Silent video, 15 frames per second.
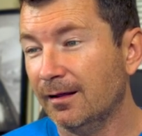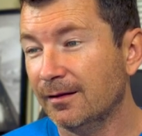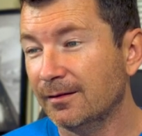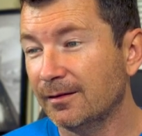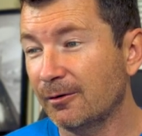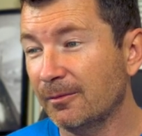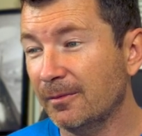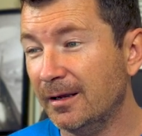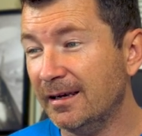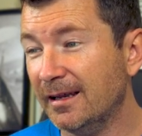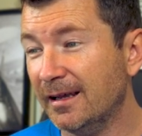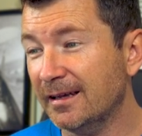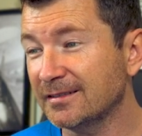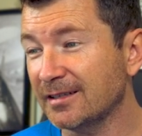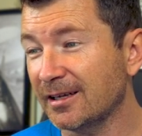There were many
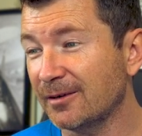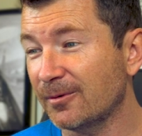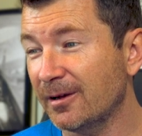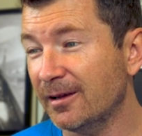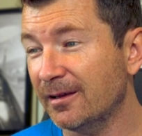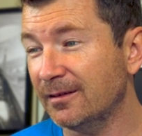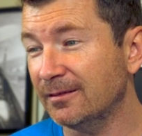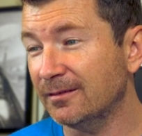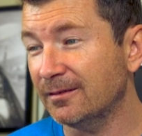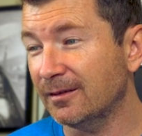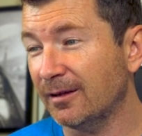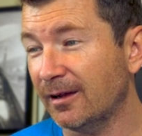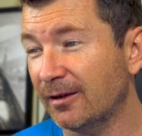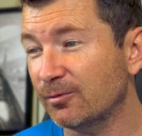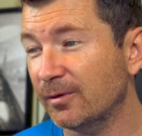days I'd read
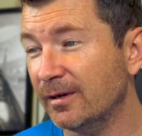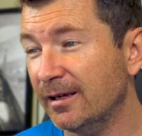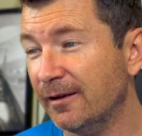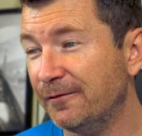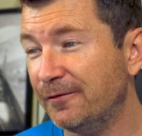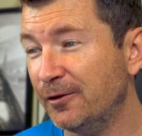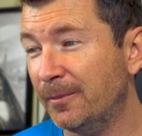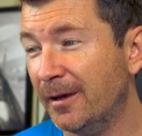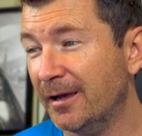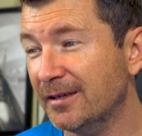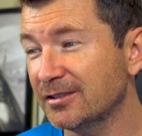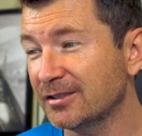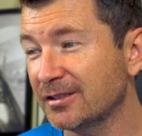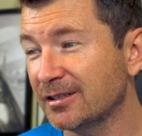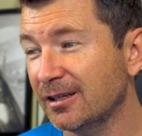I'd read a few
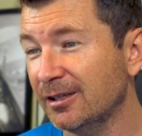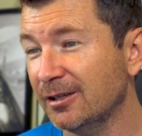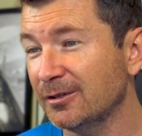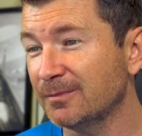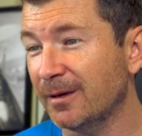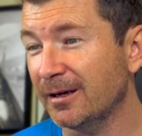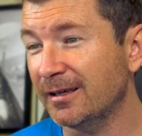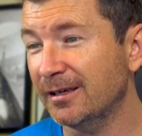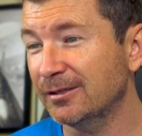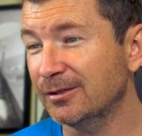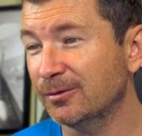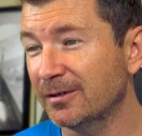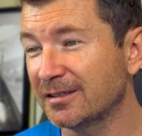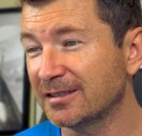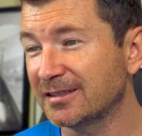pages and then close my Kindle
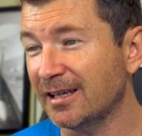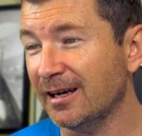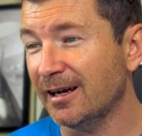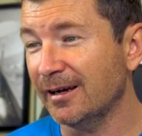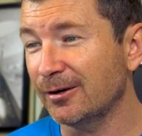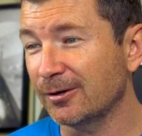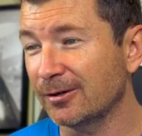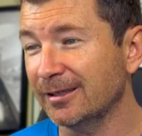with a sigh or a